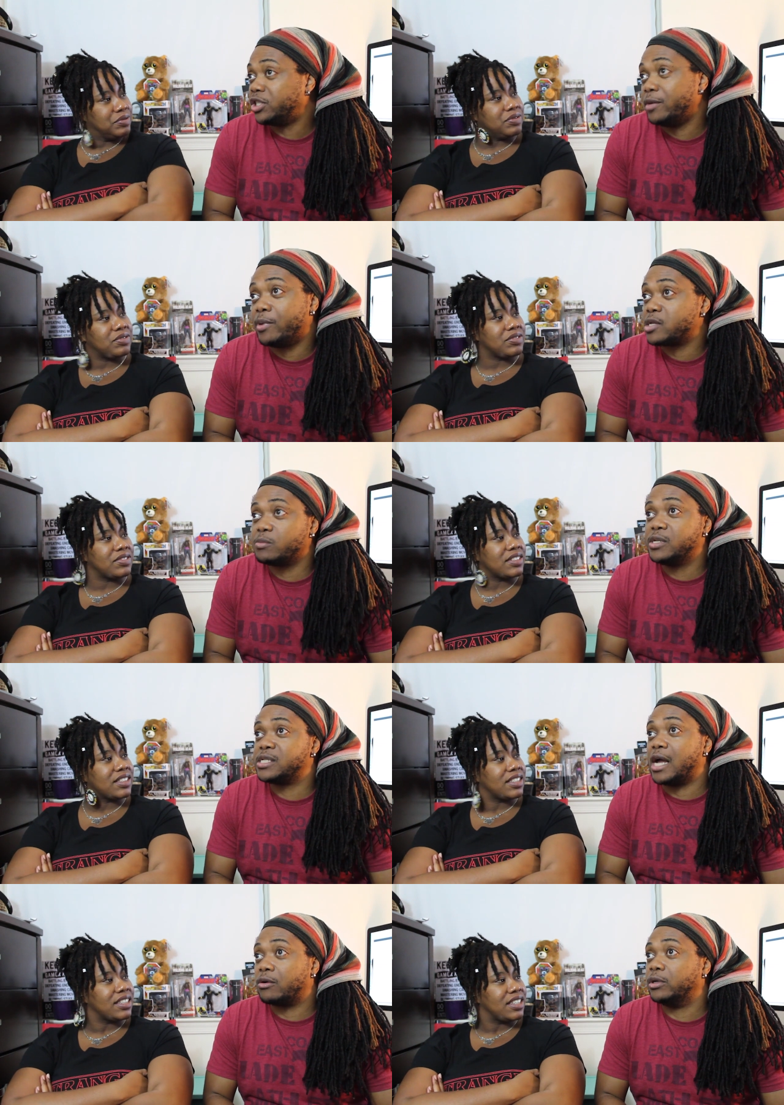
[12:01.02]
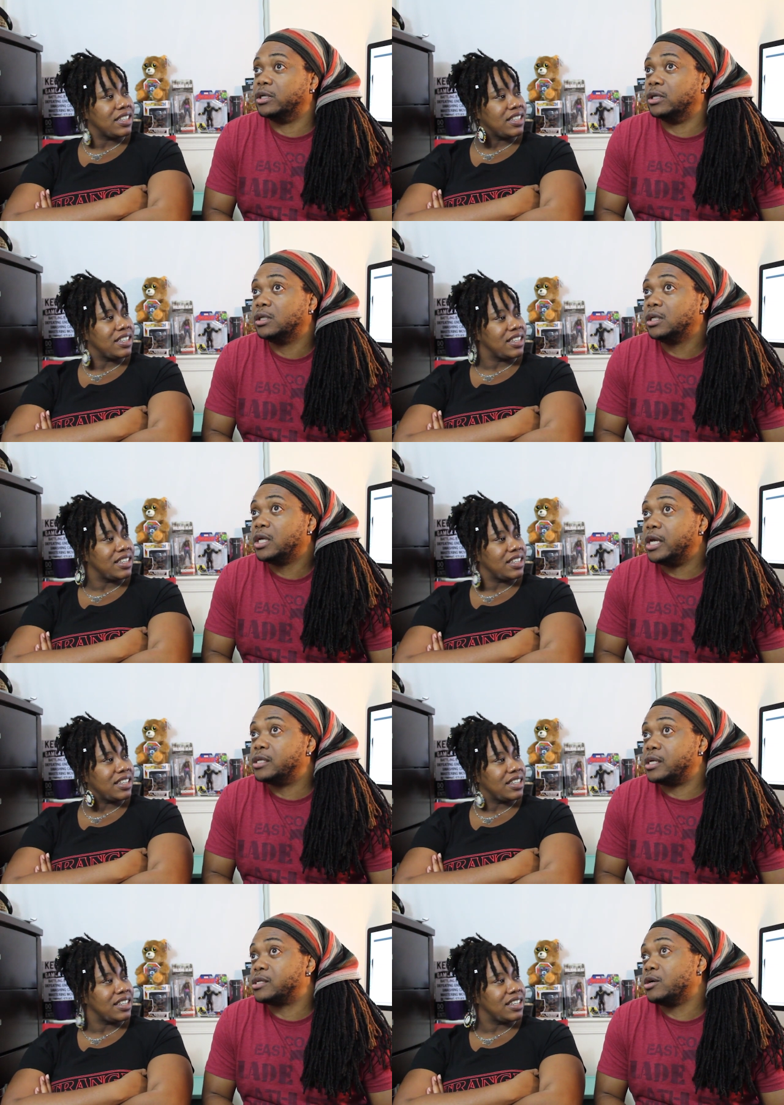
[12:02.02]
Speaker 1: Mission Impossible is not gonna,
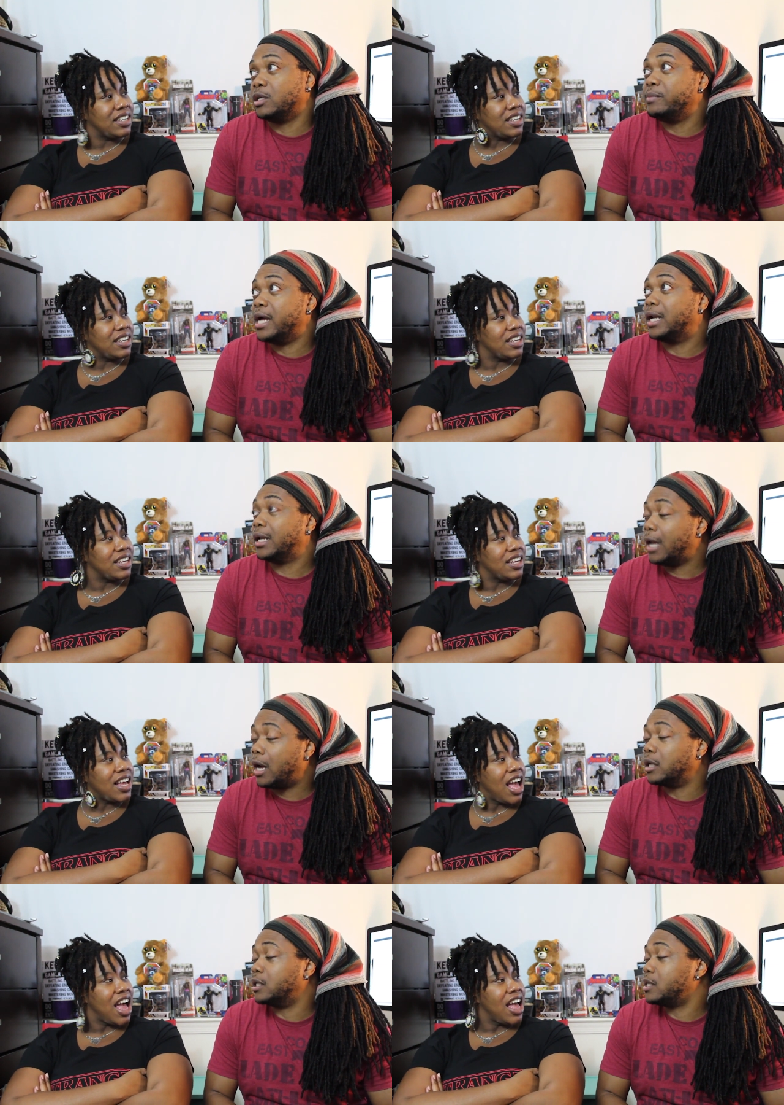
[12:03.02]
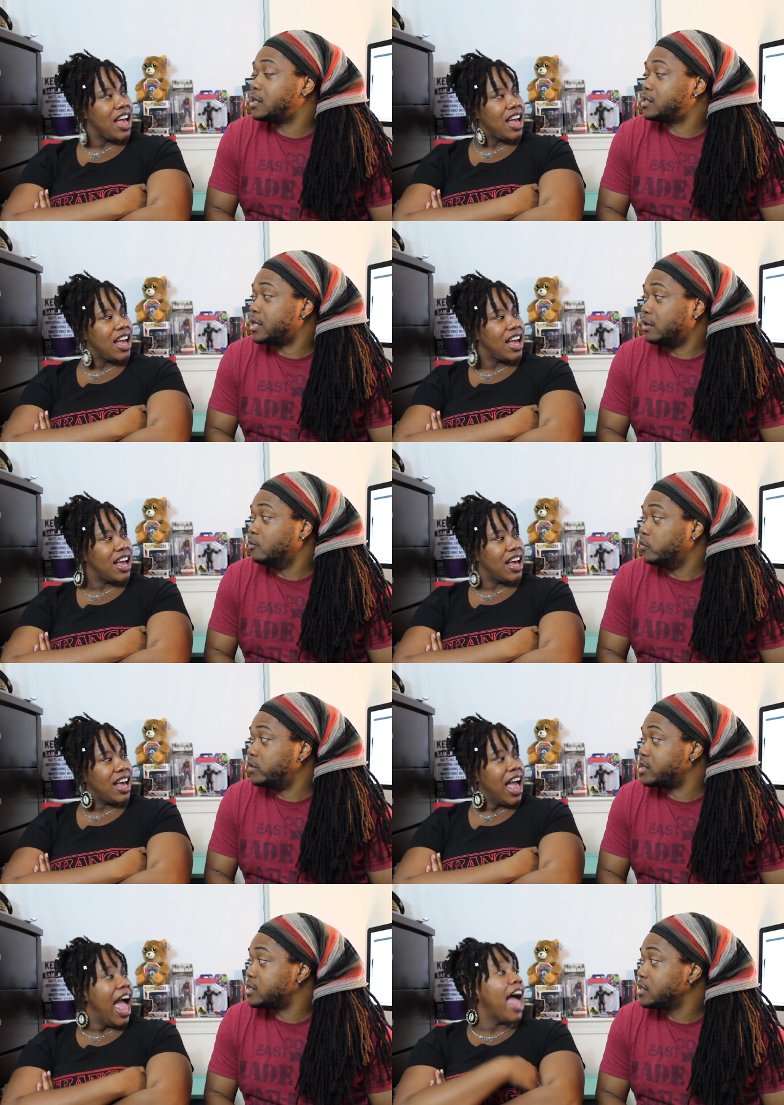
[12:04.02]
it's, it's gonna be a long set of
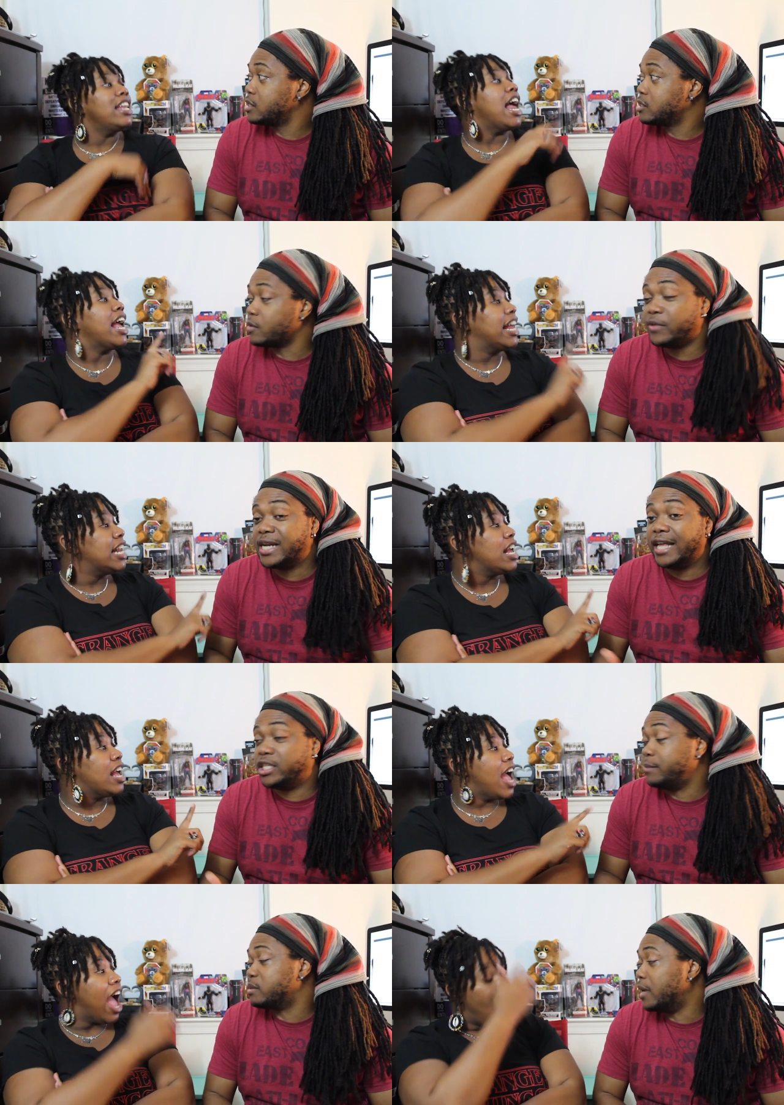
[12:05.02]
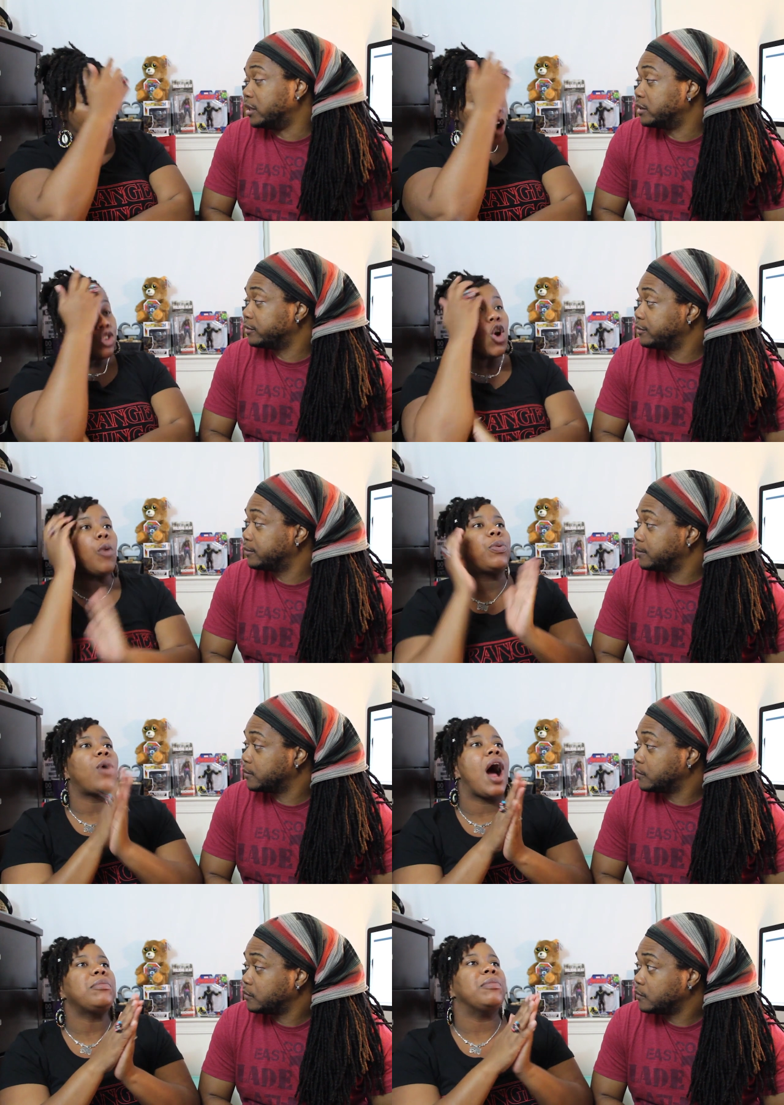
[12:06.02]
movies. And something and like James Bond.
Speaker 2: No
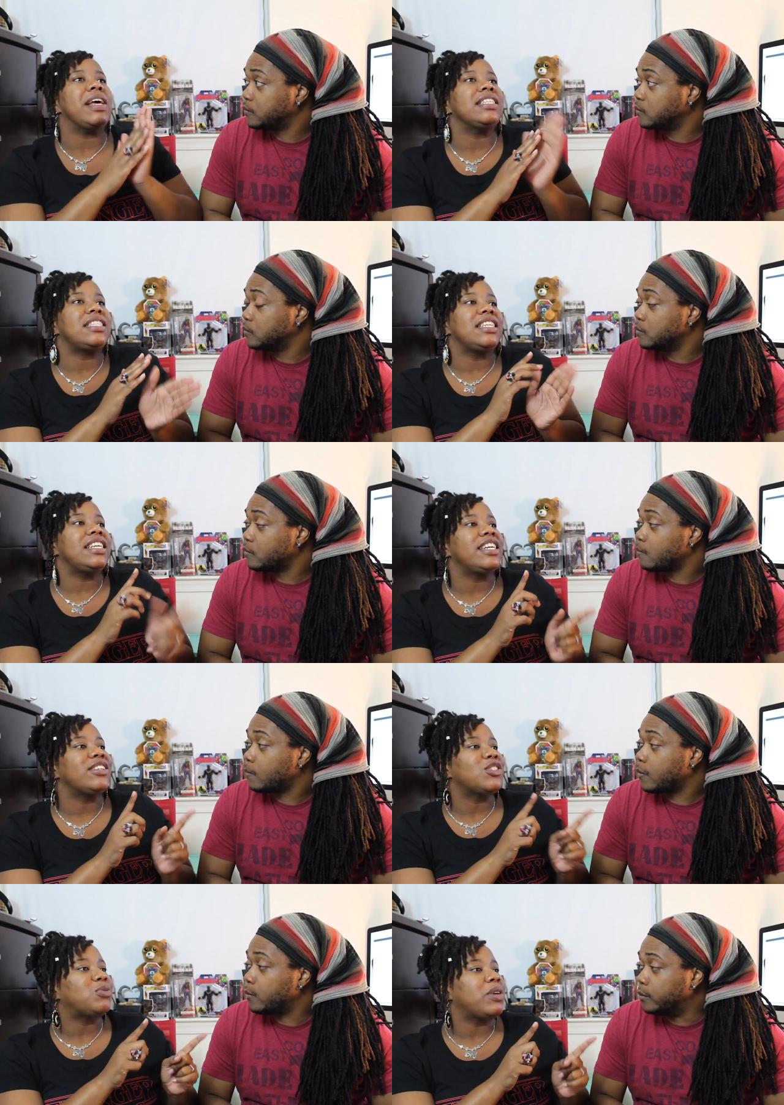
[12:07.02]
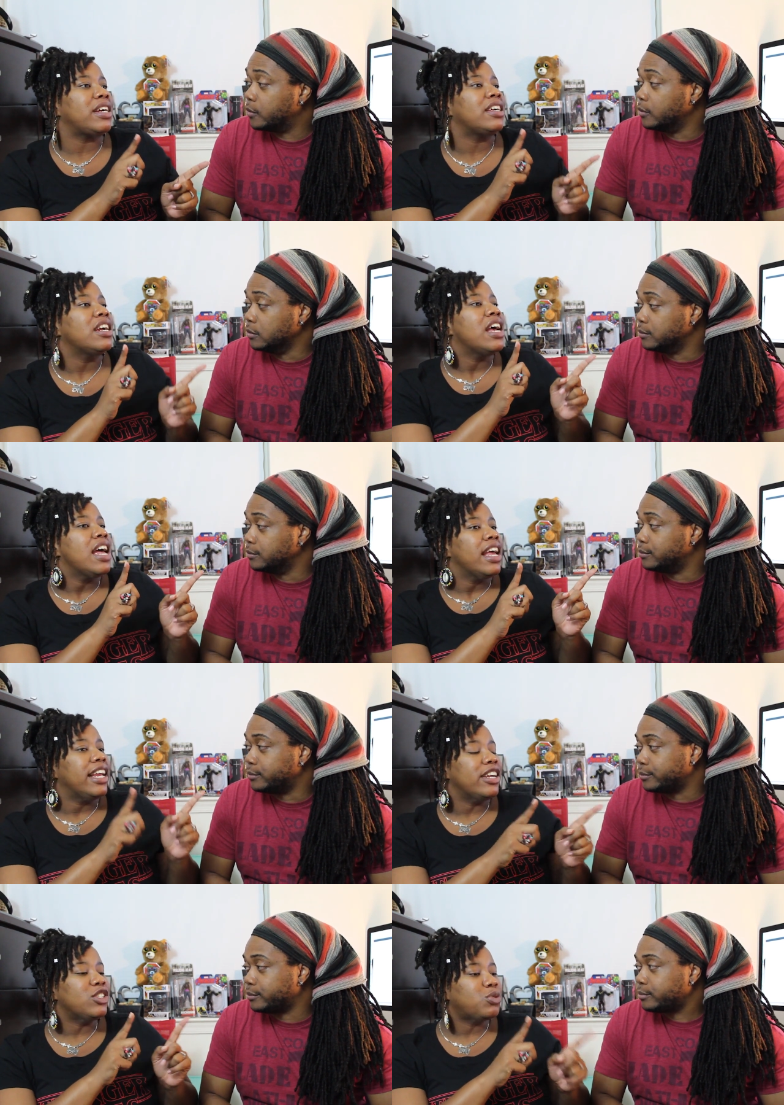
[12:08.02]
problem. And see, here's where,
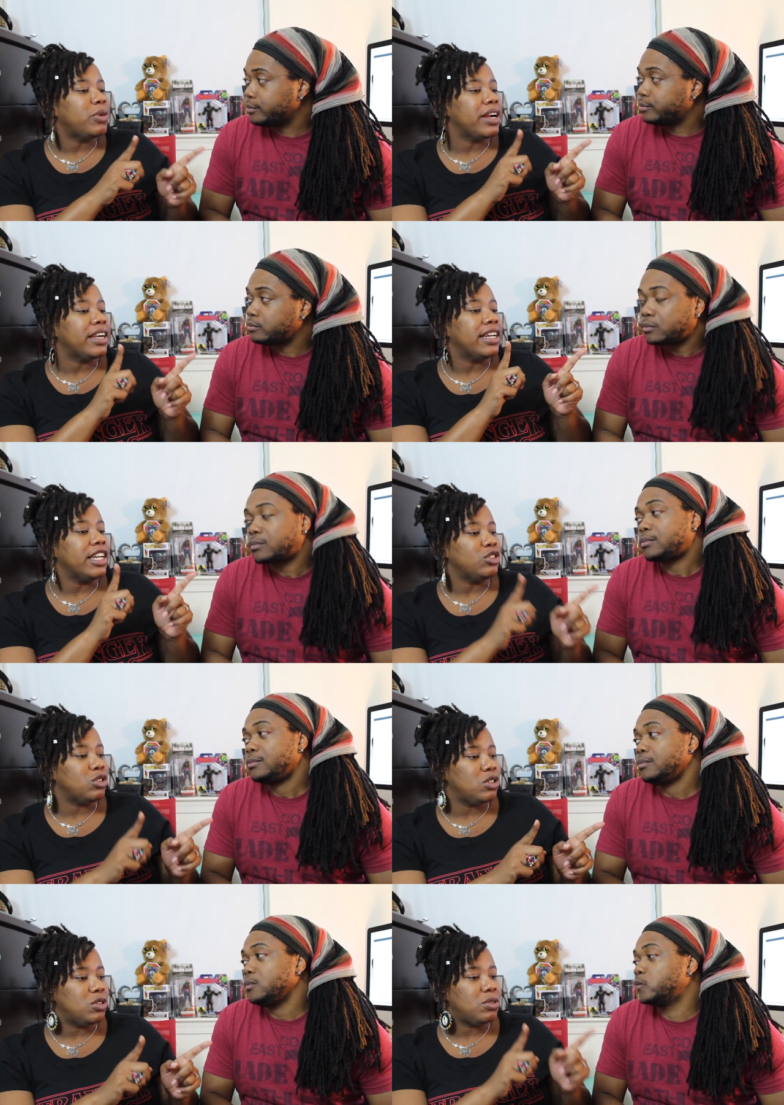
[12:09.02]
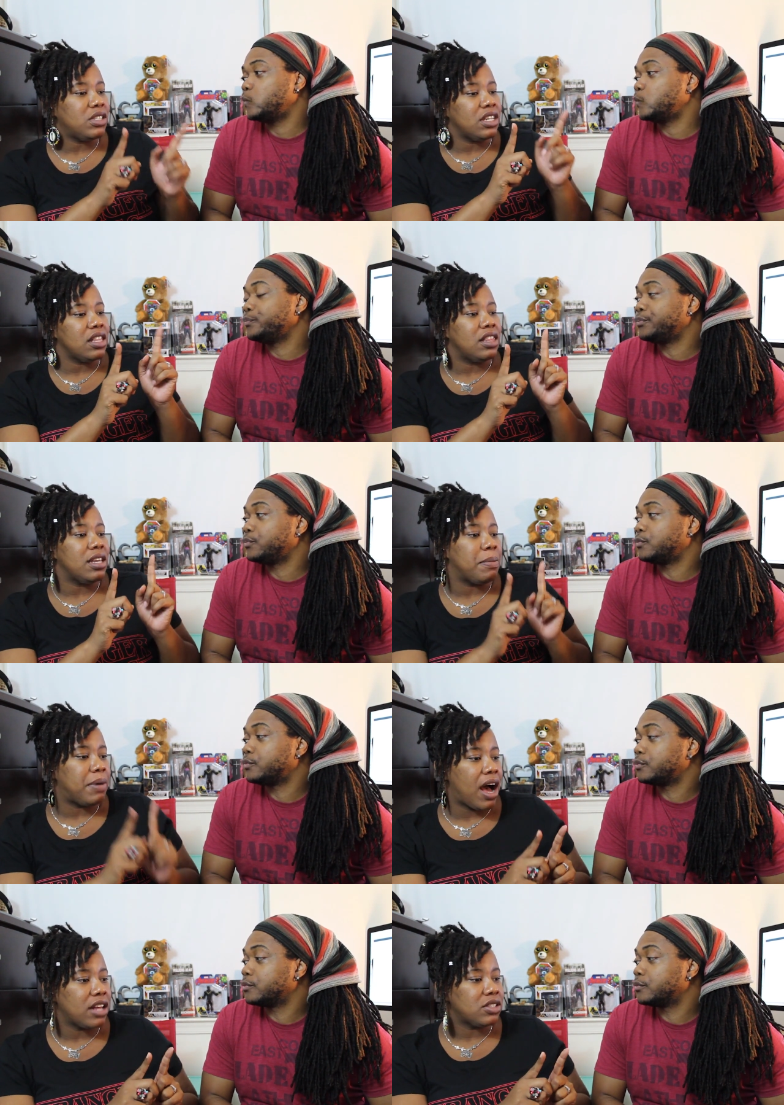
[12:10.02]
here's where introducing the
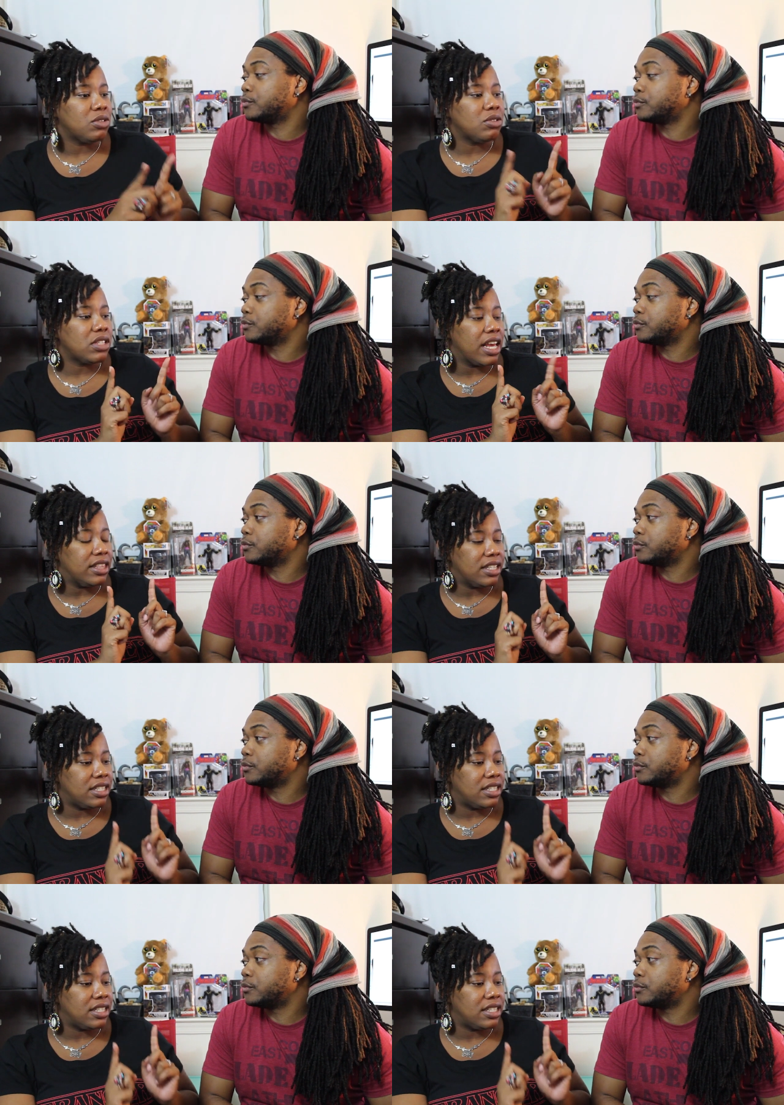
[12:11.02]
Apostles and the